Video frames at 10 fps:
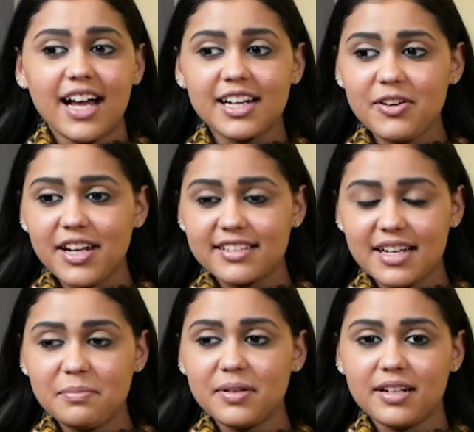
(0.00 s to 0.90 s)
I'll give an
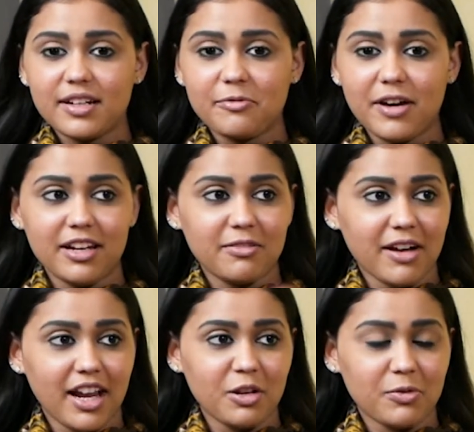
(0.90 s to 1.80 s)
example.
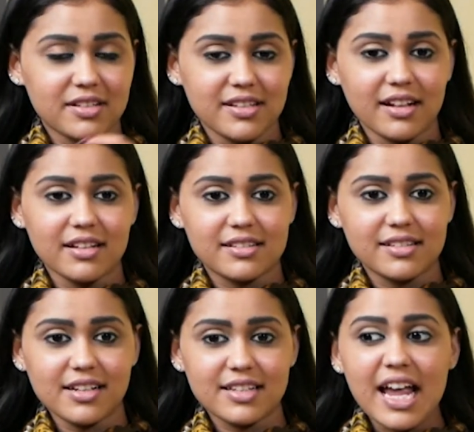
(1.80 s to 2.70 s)
While you were saying these
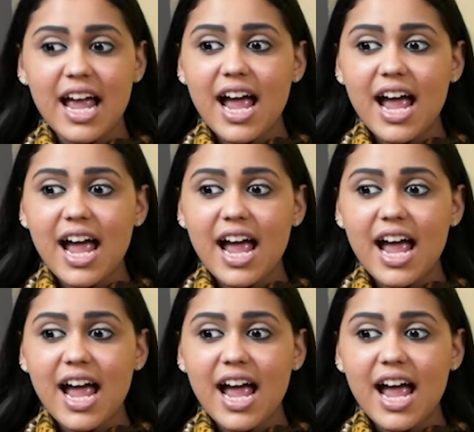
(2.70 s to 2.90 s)
things,